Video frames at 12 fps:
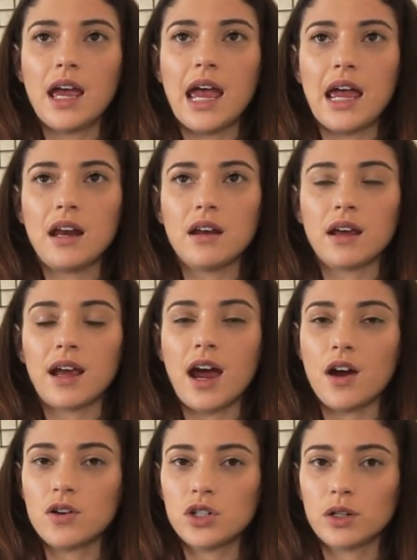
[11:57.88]
and
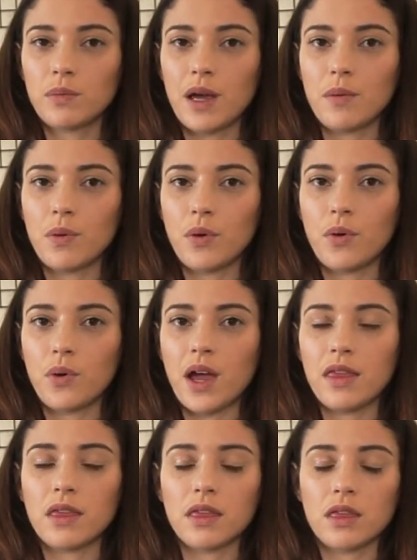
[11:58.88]
encouraging people.
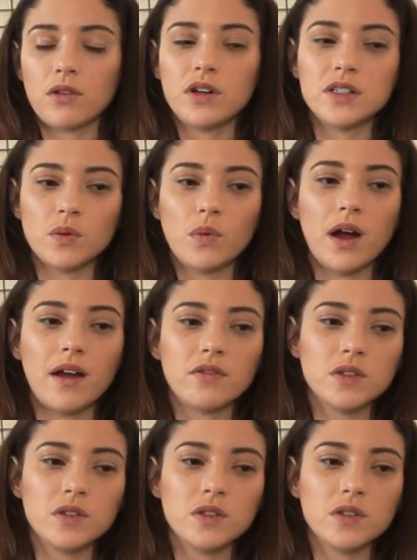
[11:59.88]
And the reason why I've